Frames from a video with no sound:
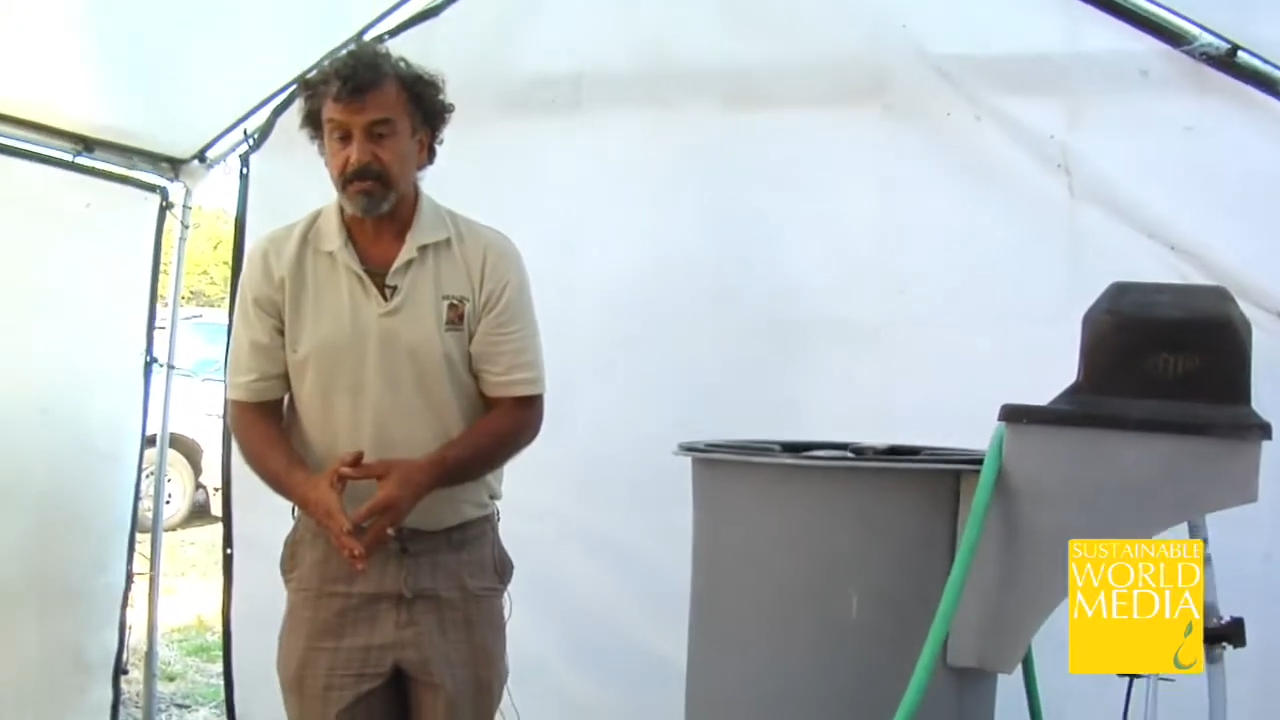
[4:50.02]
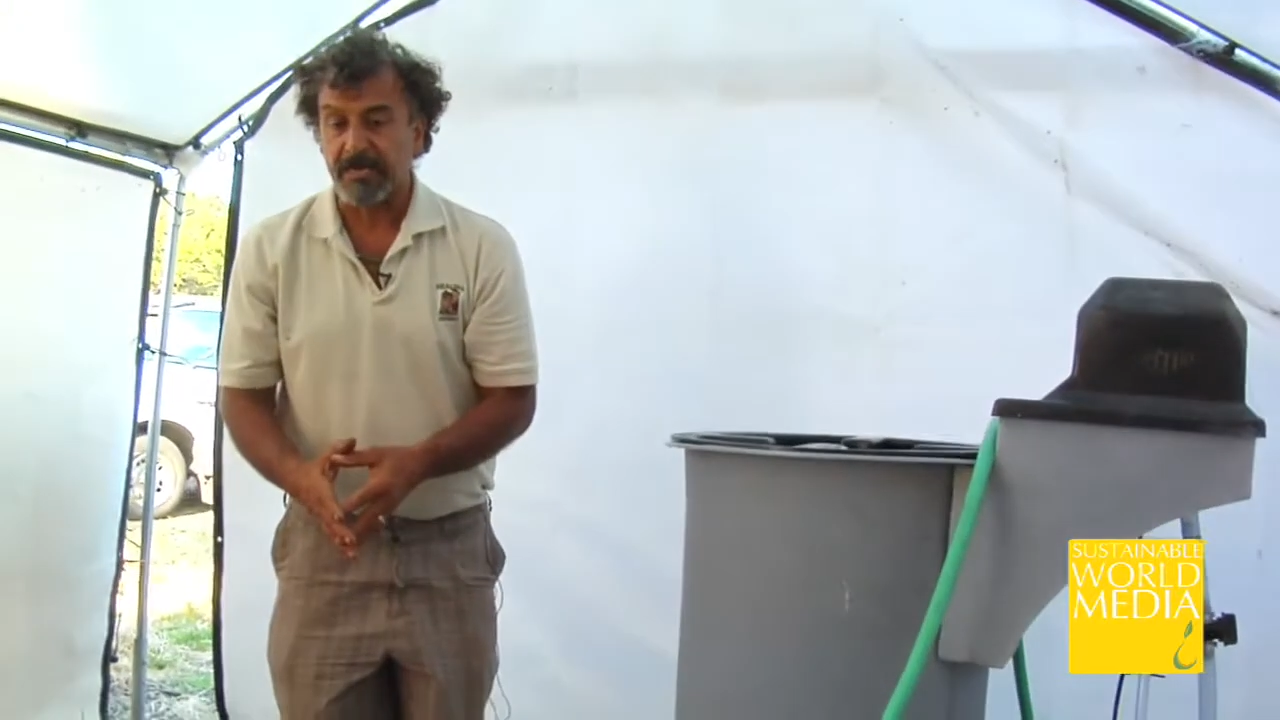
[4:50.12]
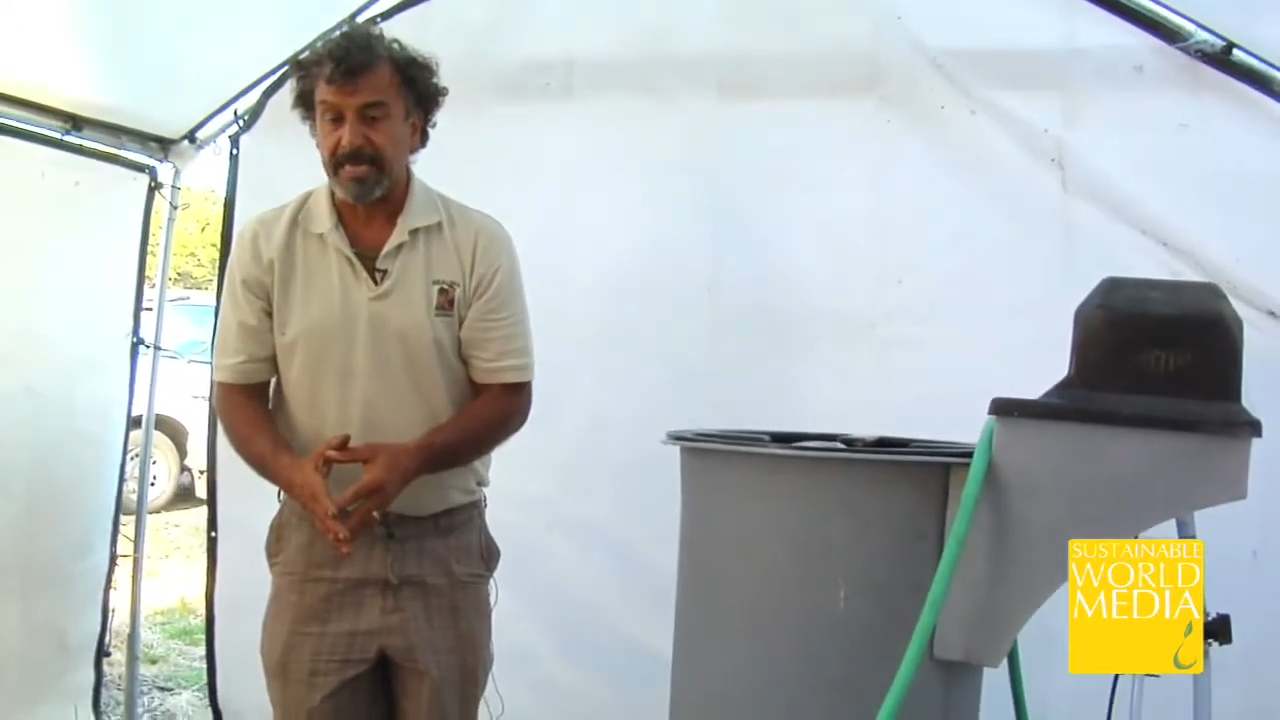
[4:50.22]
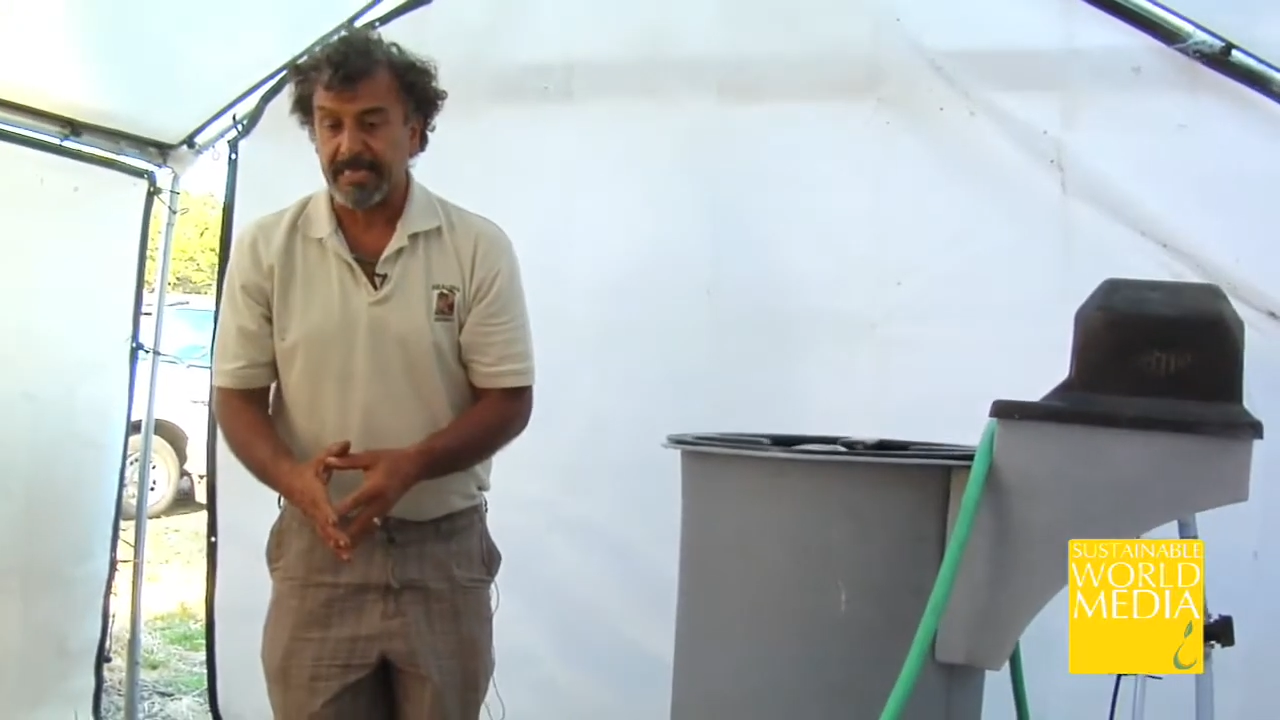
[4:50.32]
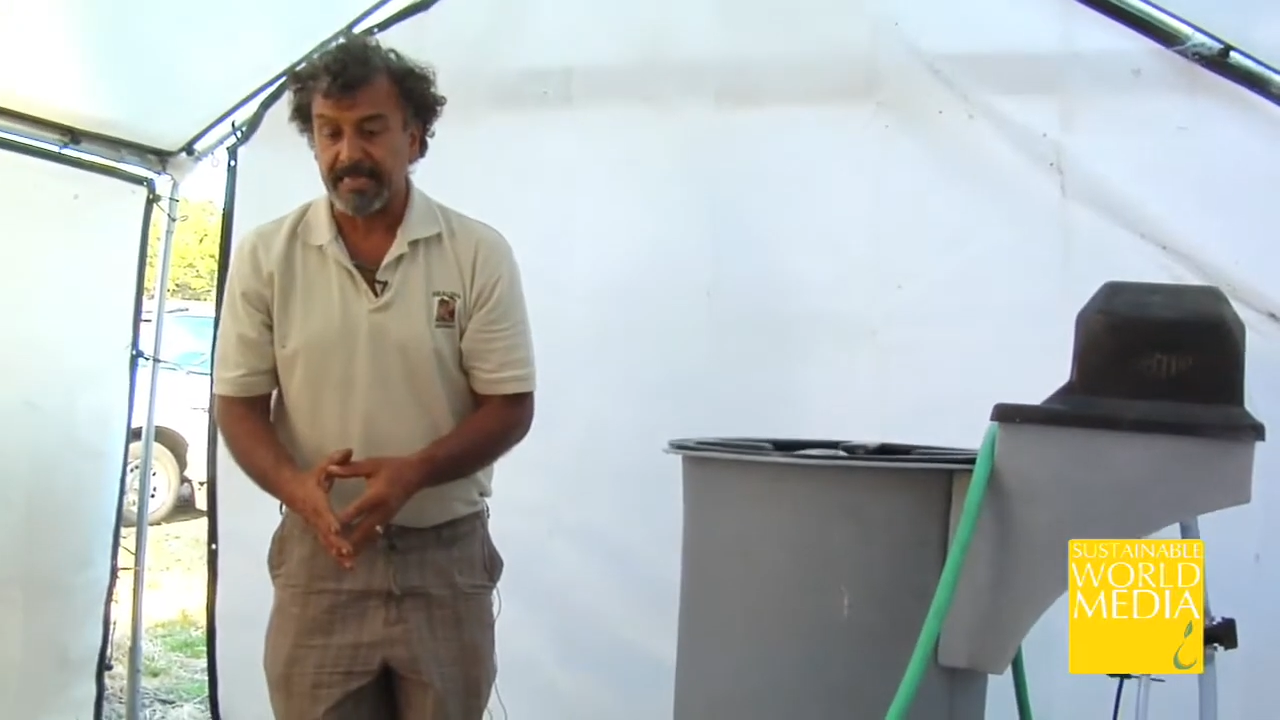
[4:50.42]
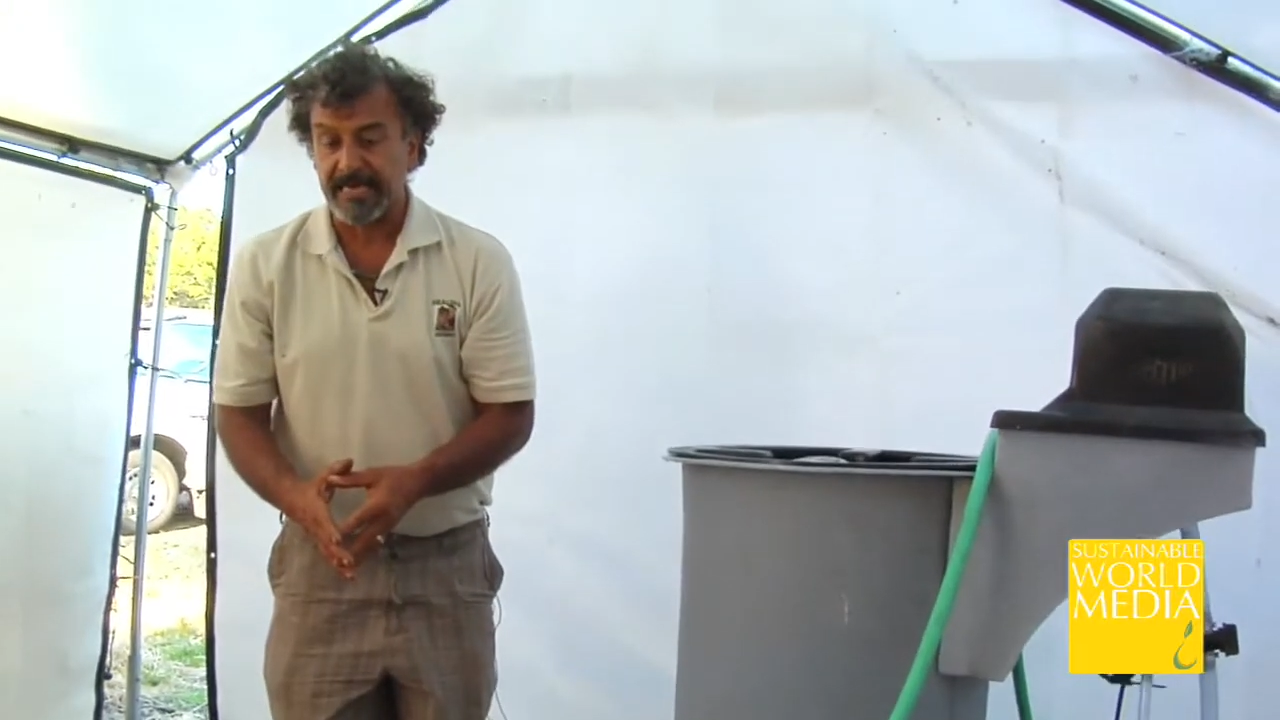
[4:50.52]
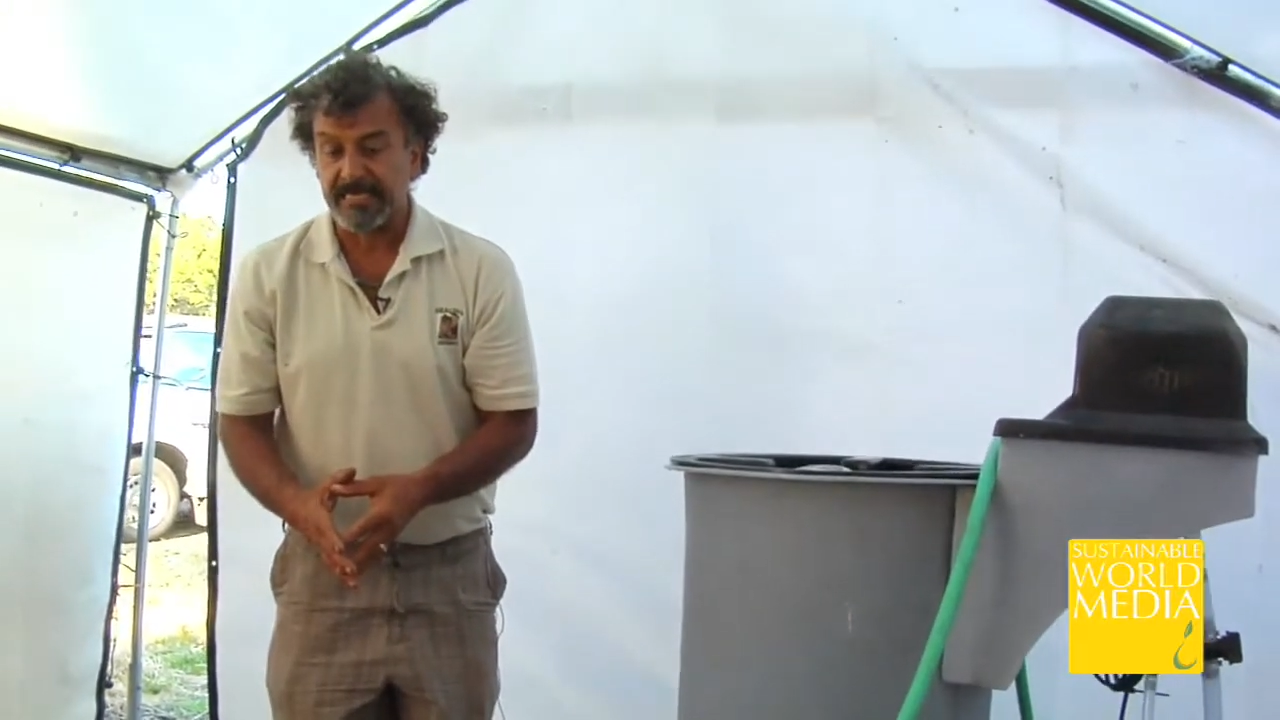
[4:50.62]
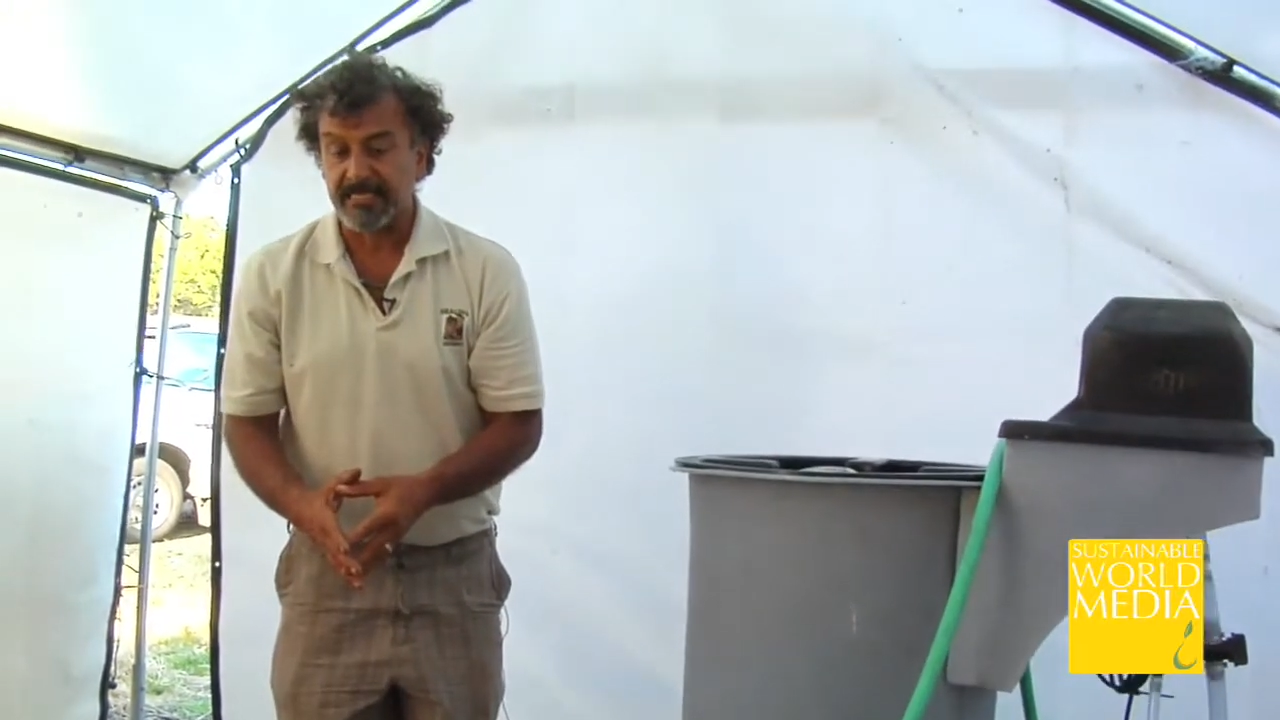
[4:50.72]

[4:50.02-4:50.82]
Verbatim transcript: an athletic